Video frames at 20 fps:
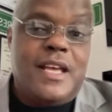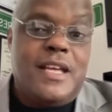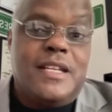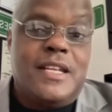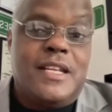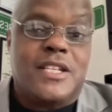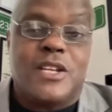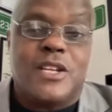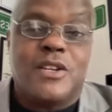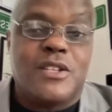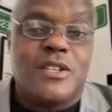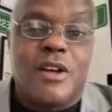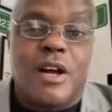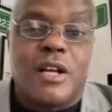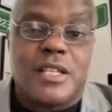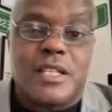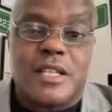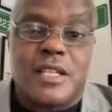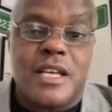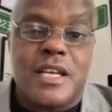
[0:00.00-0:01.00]
She
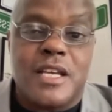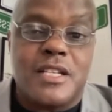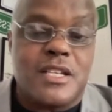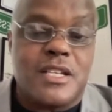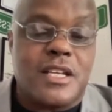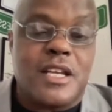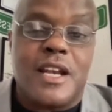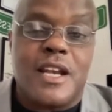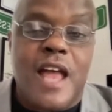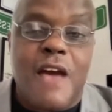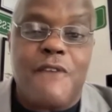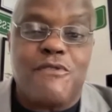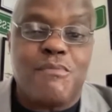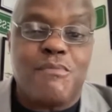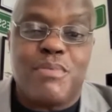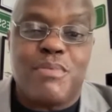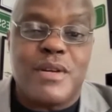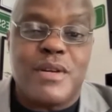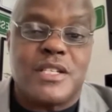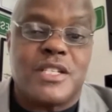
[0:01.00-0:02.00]
thought the kid should get life in
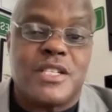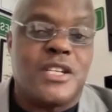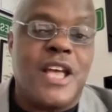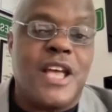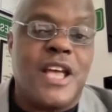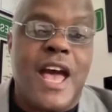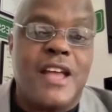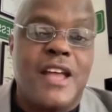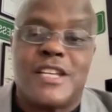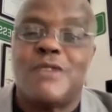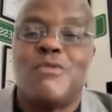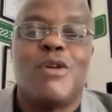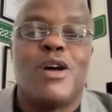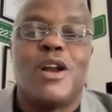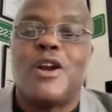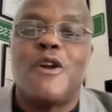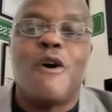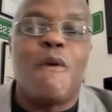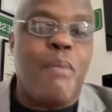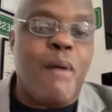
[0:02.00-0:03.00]
prison. She
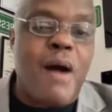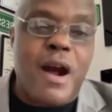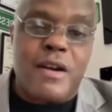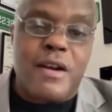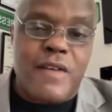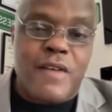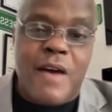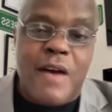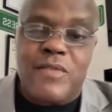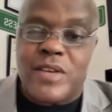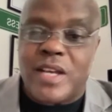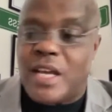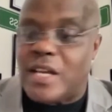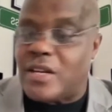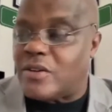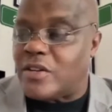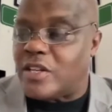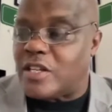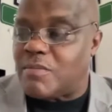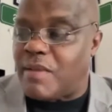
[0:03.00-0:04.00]
wanted no part of
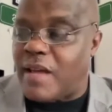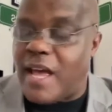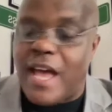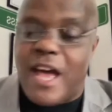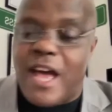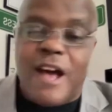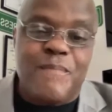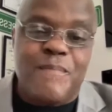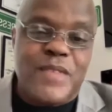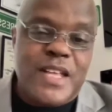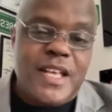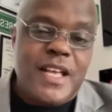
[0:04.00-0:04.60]
advocating on his behalf.